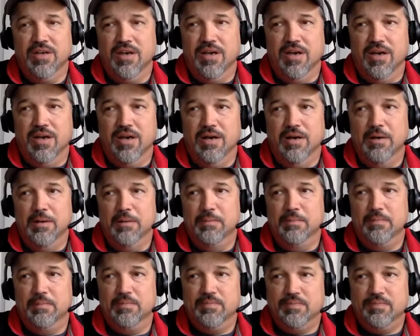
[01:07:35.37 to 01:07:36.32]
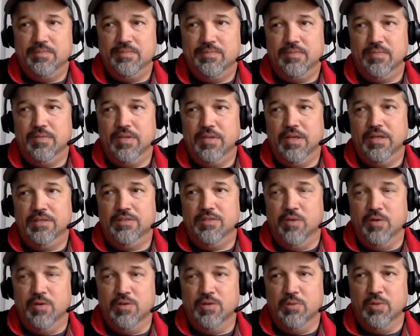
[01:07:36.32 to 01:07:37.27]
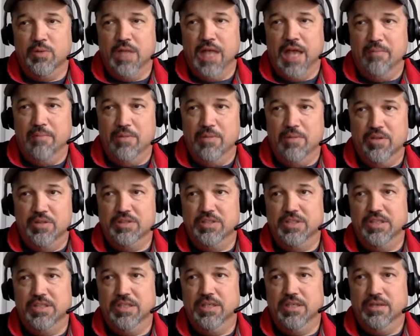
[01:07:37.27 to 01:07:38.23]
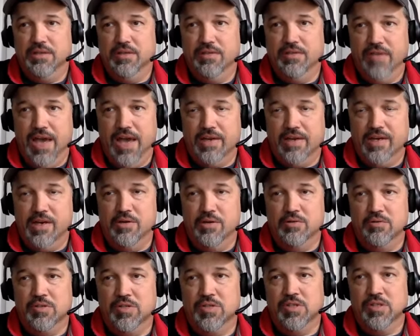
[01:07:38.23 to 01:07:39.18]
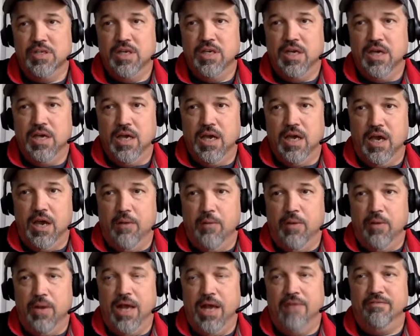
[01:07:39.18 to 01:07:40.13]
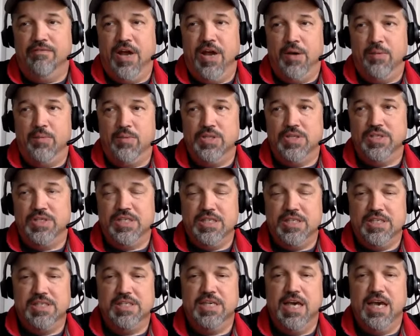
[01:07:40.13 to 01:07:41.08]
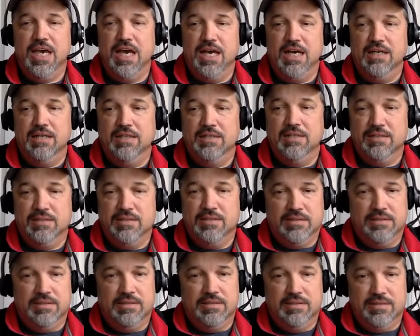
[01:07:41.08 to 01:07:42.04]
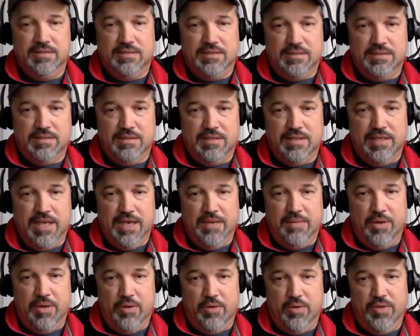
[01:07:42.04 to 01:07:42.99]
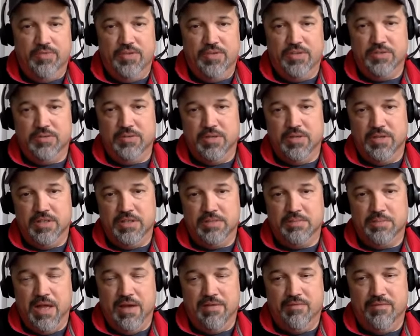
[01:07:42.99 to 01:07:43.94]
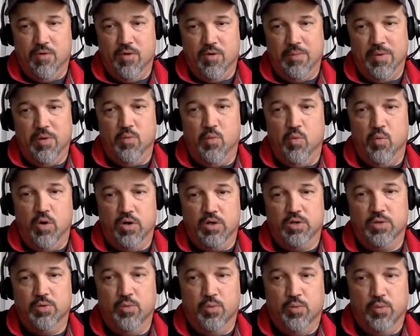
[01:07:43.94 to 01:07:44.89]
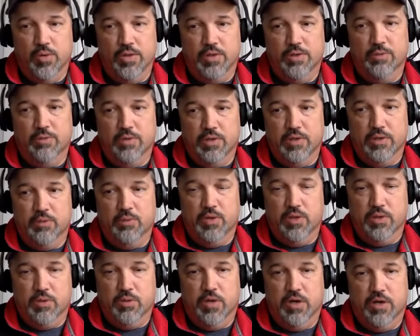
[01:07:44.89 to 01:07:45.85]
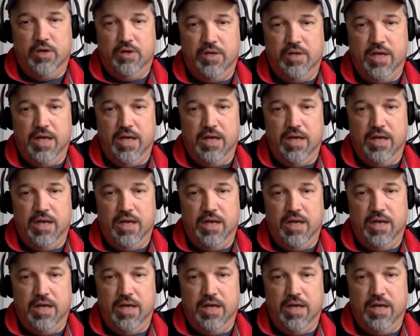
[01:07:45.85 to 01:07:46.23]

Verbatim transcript: Um, as far as the reliability of that goes, uh, what I have found with the C C I ammo in this in this platform, it works really, really, really well.